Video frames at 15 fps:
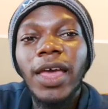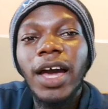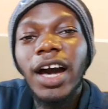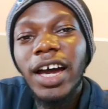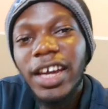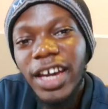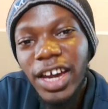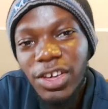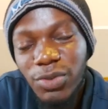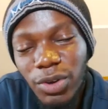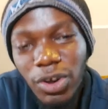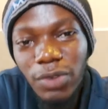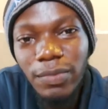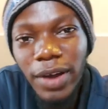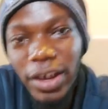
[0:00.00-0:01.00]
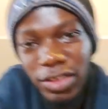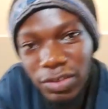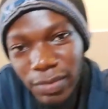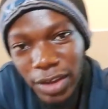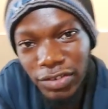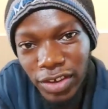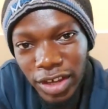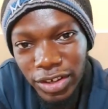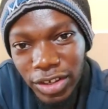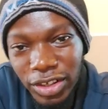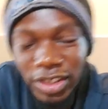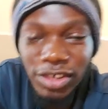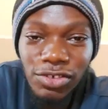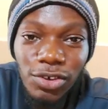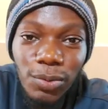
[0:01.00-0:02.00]
Hi guys, welcome back to my channel.
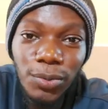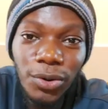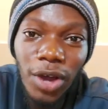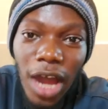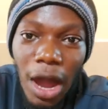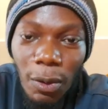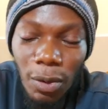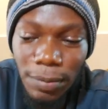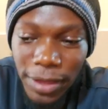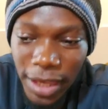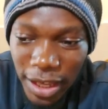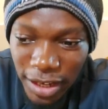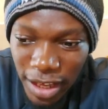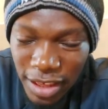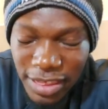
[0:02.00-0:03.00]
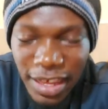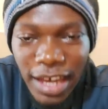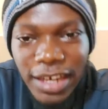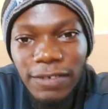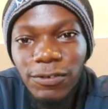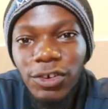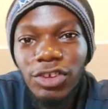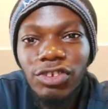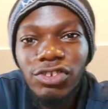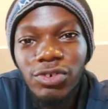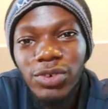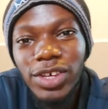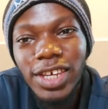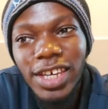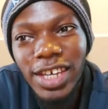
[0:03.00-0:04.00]
It's your boy Awom Kenneth and if you're new
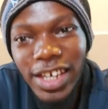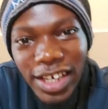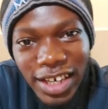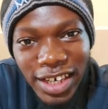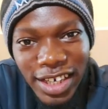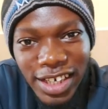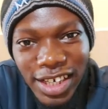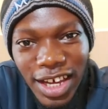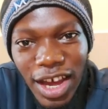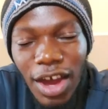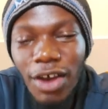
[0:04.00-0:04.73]
here,